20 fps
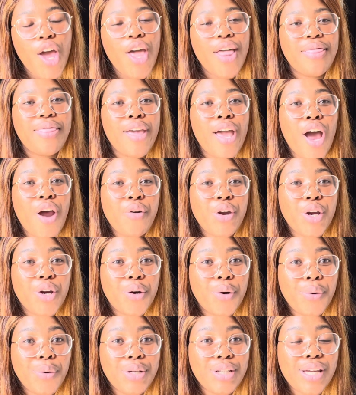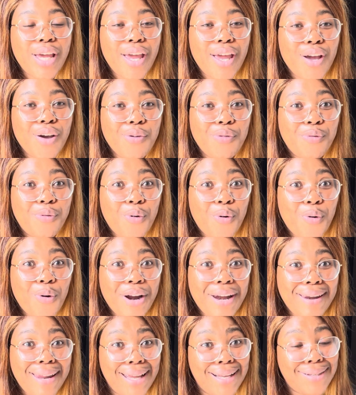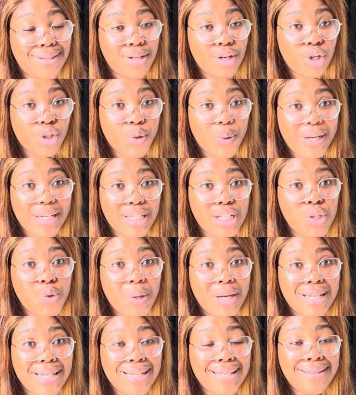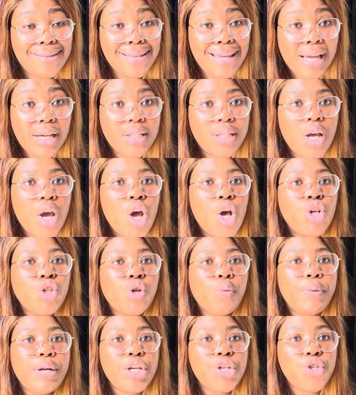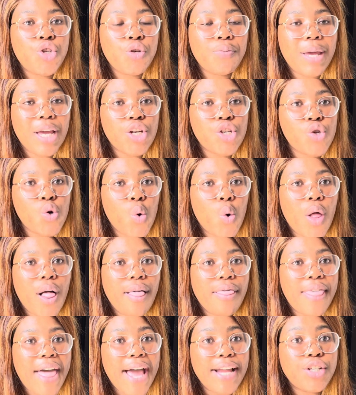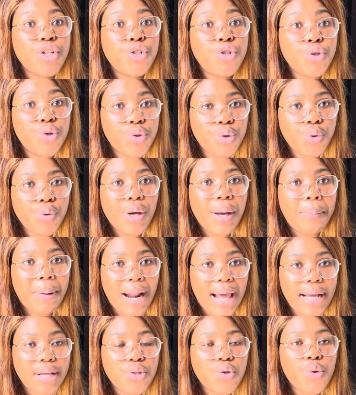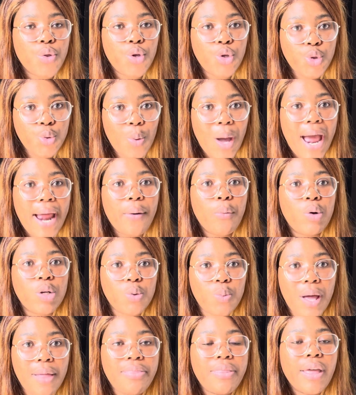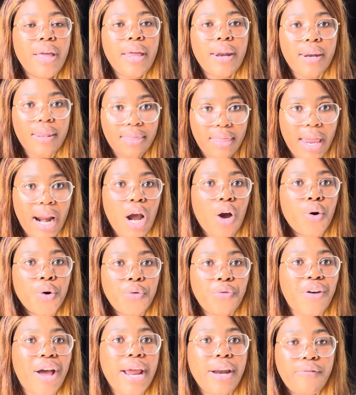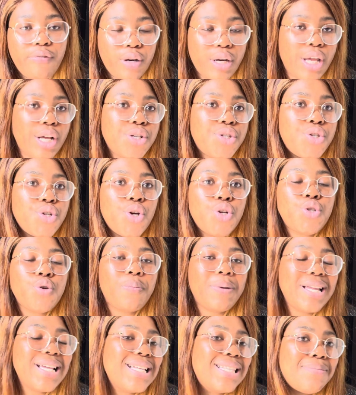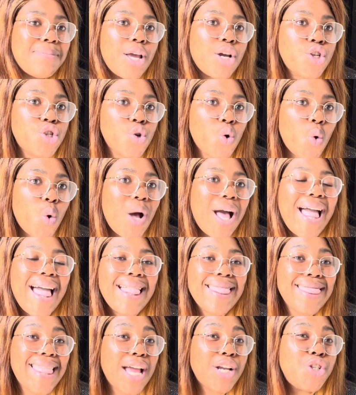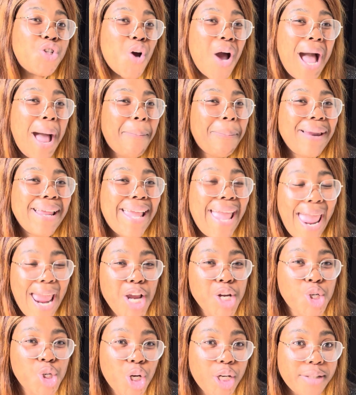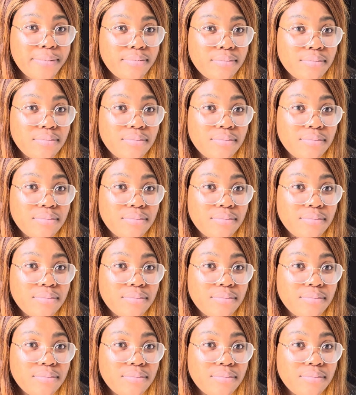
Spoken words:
They are recruiting for next year 2026, so please do make sure that you do apply. So this one was one that I could find for next year, so please make sure that your application